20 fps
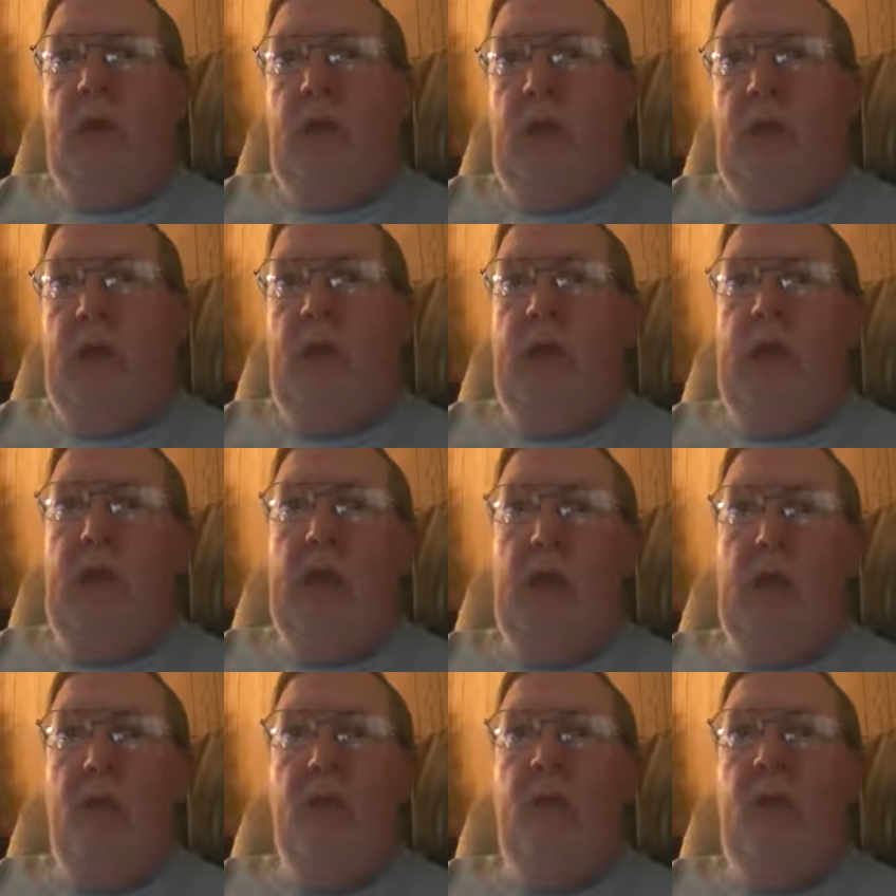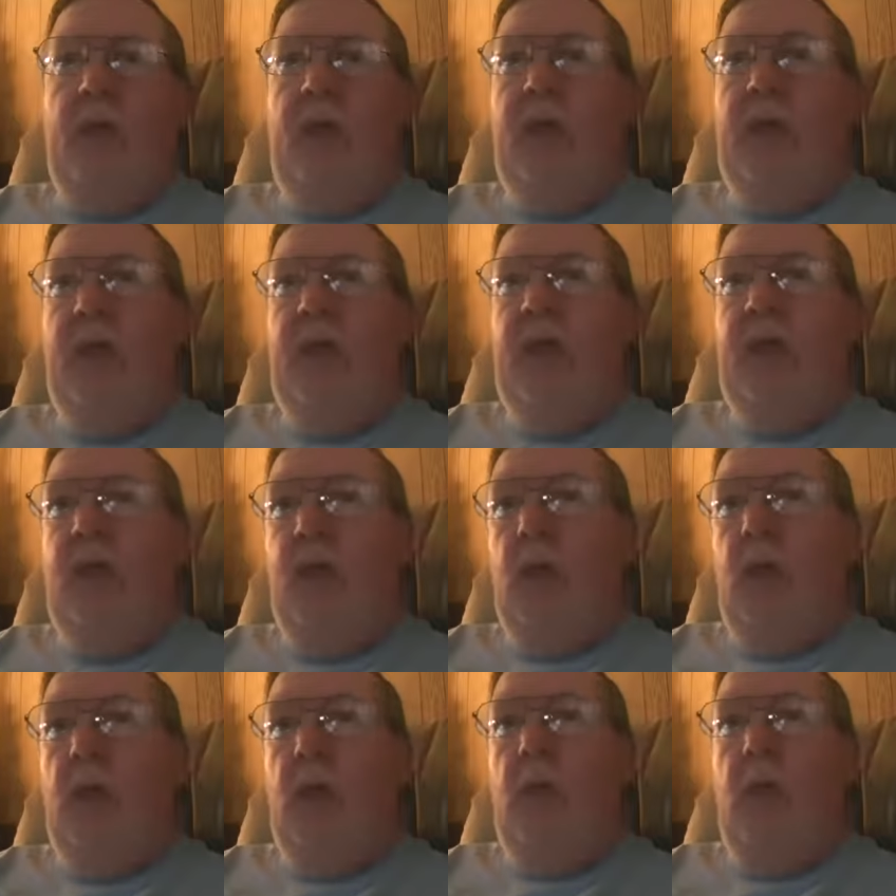I have a
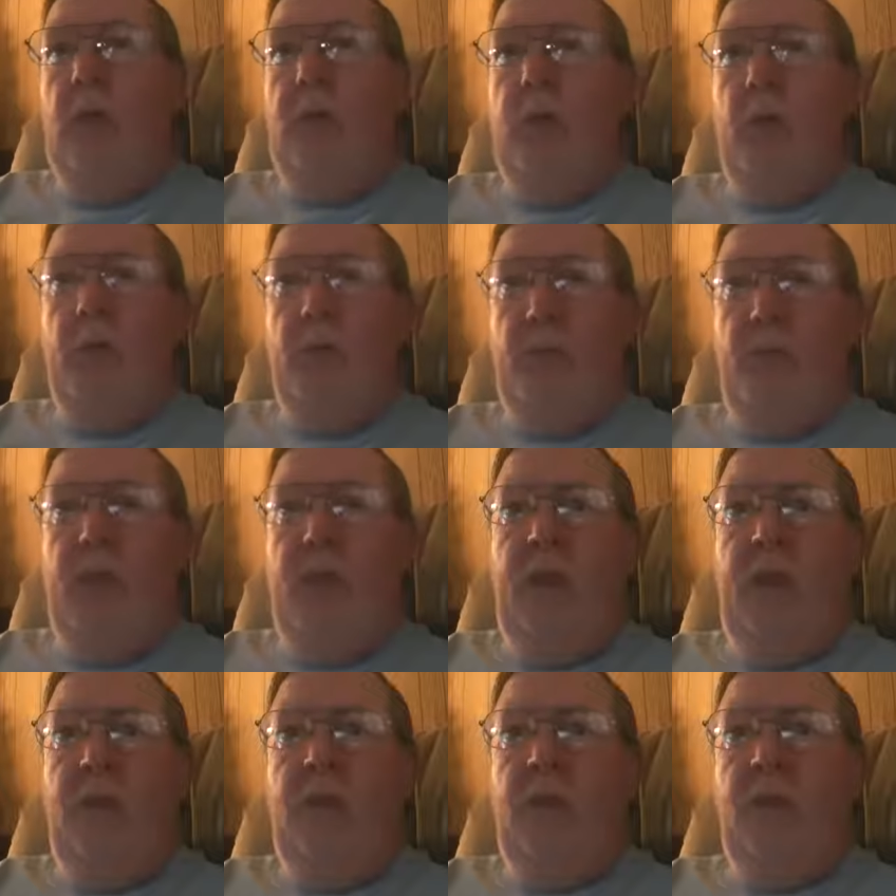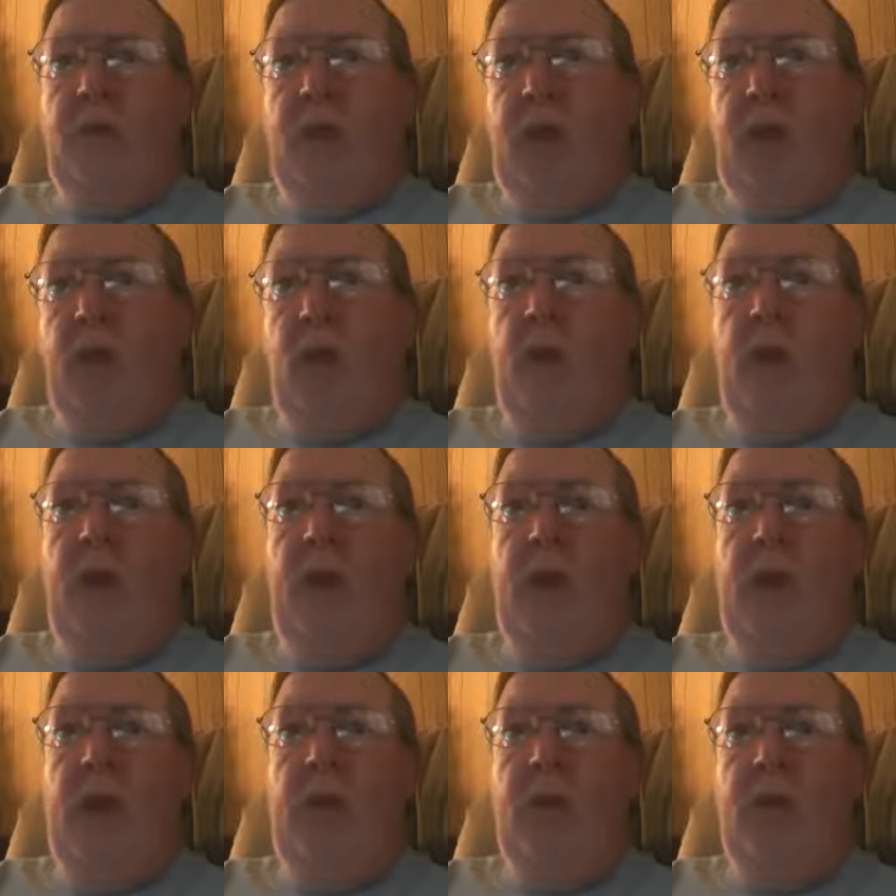permit to
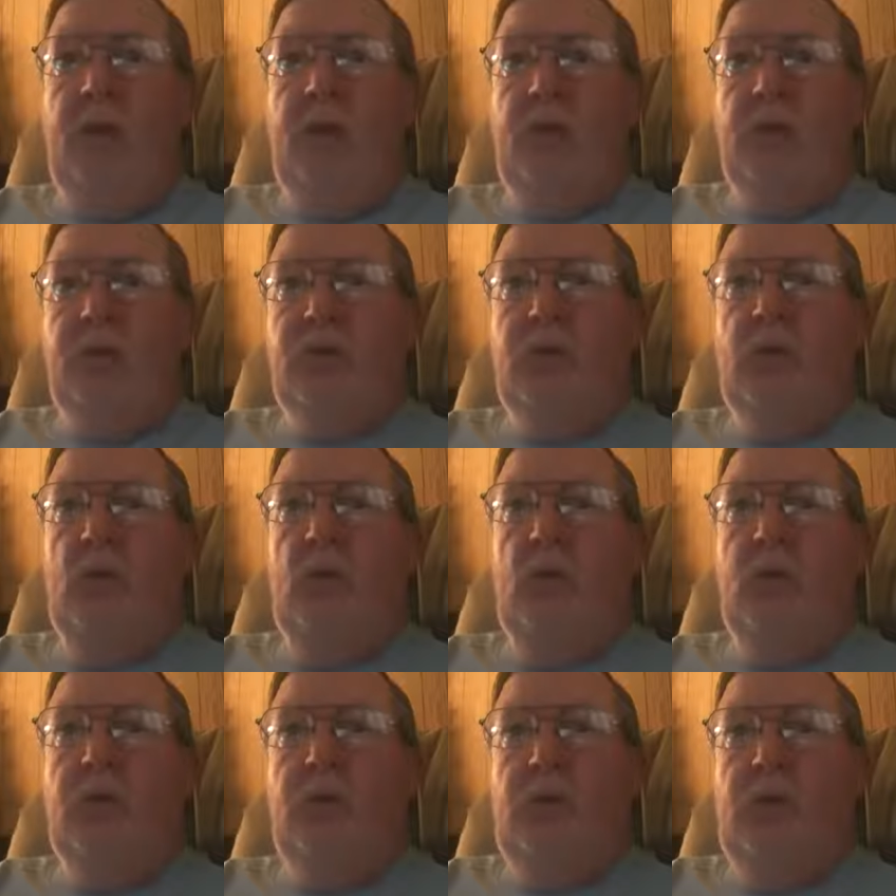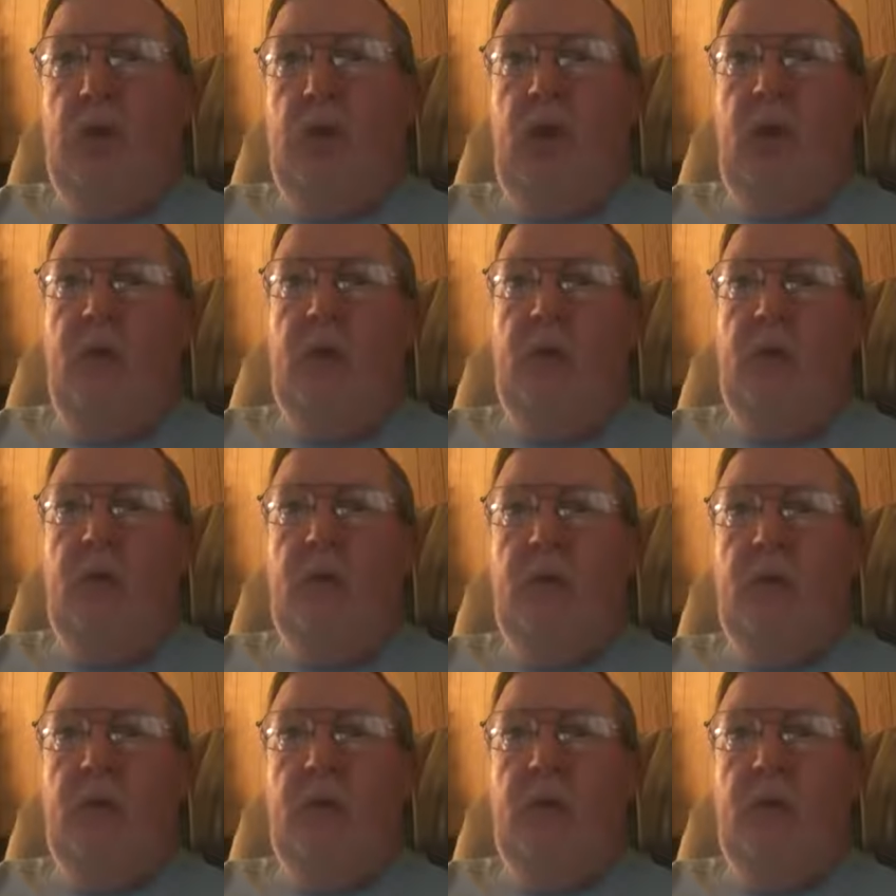carry a concealed gun.